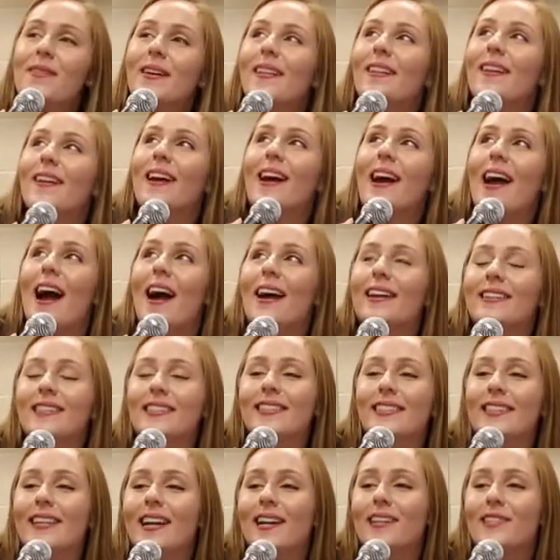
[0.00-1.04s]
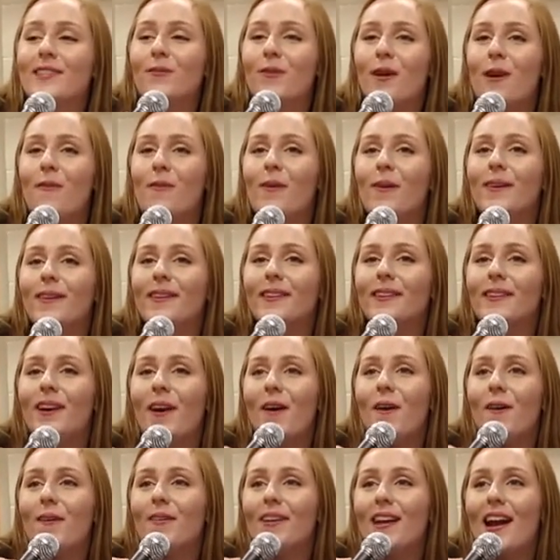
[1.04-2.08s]
and then he asked where I wanted to
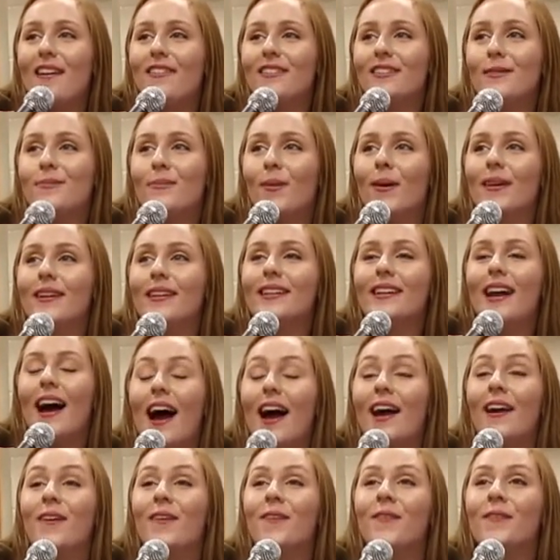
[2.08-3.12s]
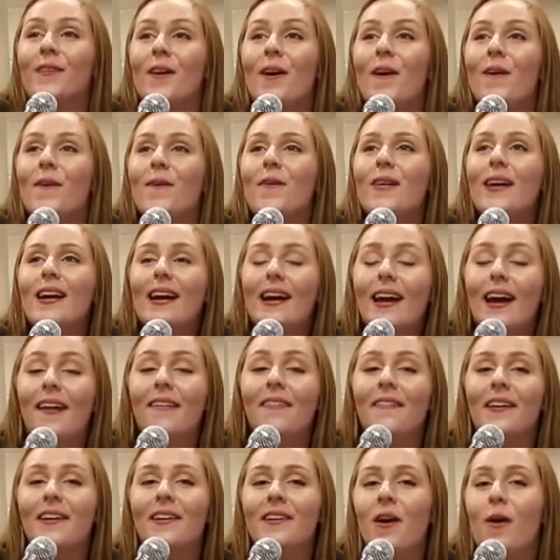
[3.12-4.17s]
go, and I responded, I don't know.
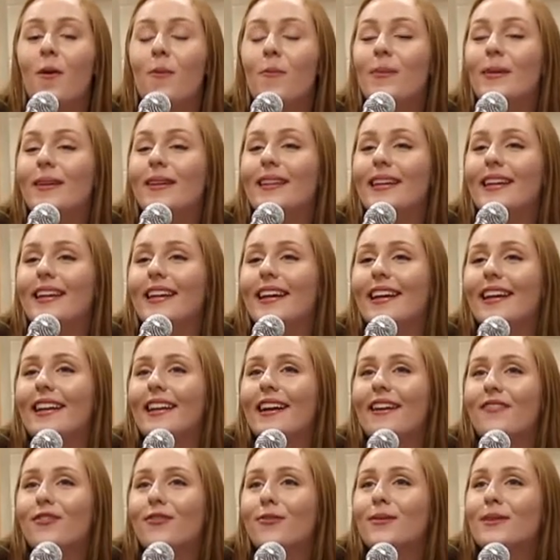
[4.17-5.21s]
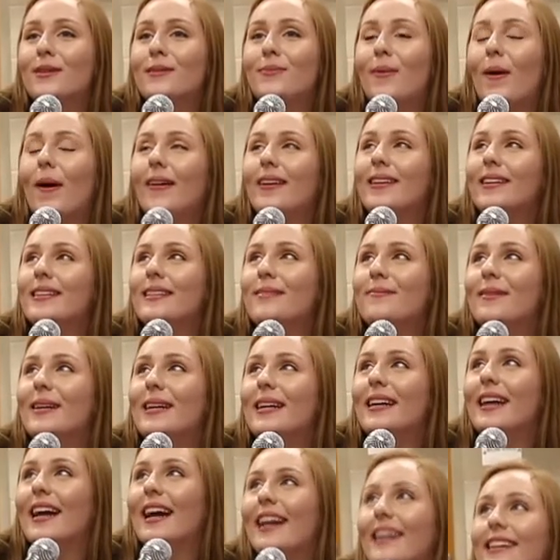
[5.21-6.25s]
And then he opened it and never responded to
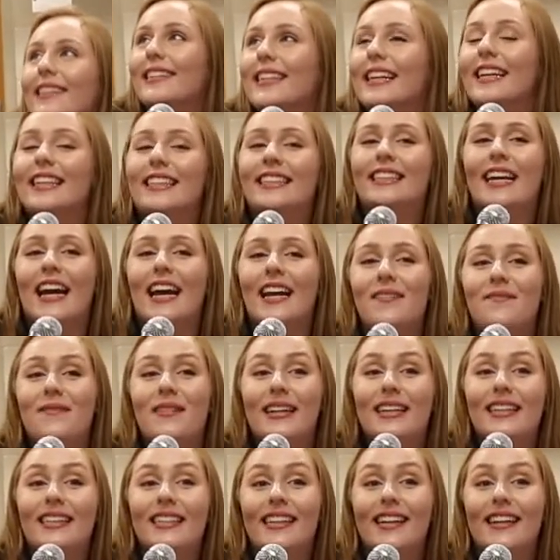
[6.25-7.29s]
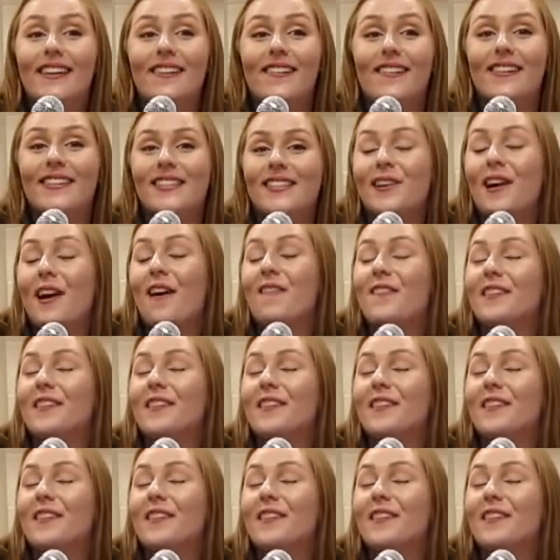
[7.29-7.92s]
me and didn't take me to dinner, so I